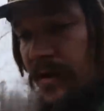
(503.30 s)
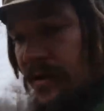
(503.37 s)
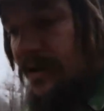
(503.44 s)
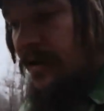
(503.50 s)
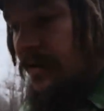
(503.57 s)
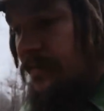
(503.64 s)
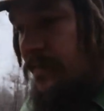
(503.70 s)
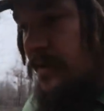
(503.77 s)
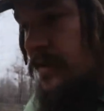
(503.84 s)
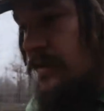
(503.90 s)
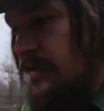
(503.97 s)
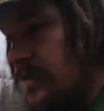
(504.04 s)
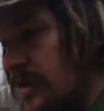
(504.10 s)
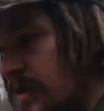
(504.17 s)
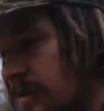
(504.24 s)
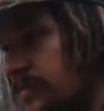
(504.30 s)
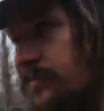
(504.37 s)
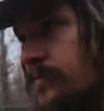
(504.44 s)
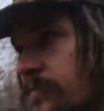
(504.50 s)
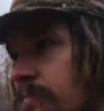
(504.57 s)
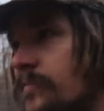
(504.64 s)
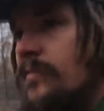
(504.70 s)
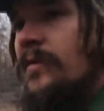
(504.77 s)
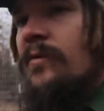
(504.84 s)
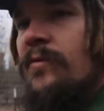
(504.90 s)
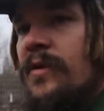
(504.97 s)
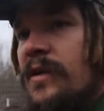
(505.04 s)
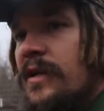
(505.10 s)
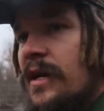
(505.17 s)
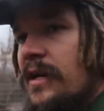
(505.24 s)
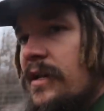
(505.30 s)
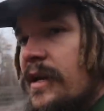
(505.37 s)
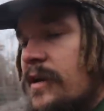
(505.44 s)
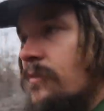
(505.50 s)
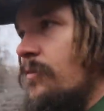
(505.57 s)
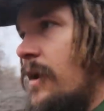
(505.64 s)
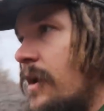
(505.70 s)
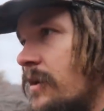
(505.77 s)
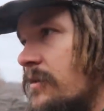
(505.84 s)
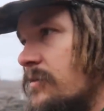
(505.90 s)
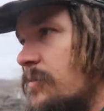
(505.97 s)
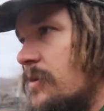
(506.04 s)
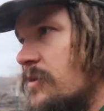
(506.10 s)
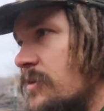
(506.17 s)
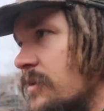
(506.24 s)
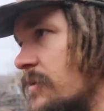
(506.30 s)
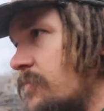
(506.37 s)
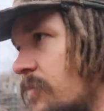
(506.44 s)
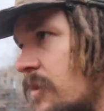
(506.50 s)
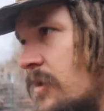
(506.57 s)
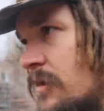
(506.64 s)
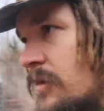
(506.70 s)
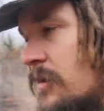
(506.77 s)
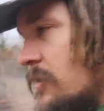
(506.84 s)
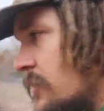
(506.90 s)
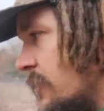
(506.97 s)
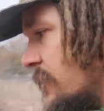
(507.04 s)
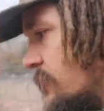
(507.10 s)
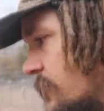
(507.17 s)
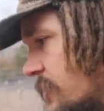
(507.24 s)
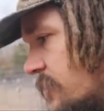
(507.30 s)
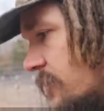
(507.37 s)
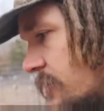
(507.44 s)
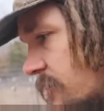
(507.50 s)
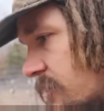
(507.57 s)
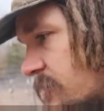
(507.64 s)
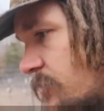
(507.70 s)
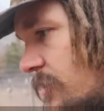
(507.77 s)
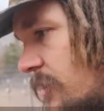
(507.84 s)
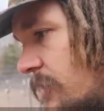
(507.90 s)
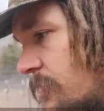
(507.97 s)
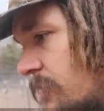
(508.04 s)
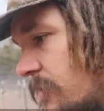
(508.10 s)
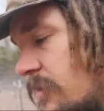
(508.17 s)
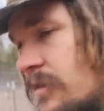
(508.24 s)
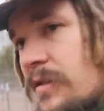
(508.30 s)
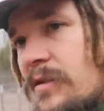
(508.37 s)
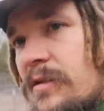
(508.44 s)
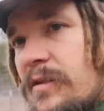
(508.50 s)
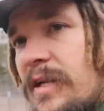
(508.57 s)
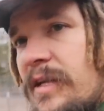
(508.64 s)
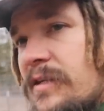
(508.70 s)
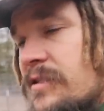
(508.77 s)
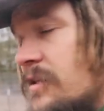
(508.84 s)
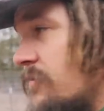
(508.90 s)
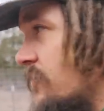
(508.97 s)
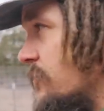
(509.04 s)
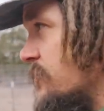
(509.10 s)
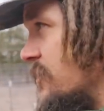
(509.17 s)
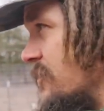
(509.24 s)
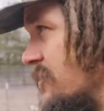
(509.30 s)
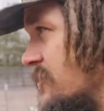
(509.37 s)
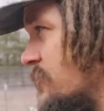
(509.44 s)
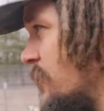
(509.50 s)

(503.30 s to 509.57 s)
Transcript: around here. Um, and you got a lot of rain, especially late winter and the spring. A lot of stuff comes out of the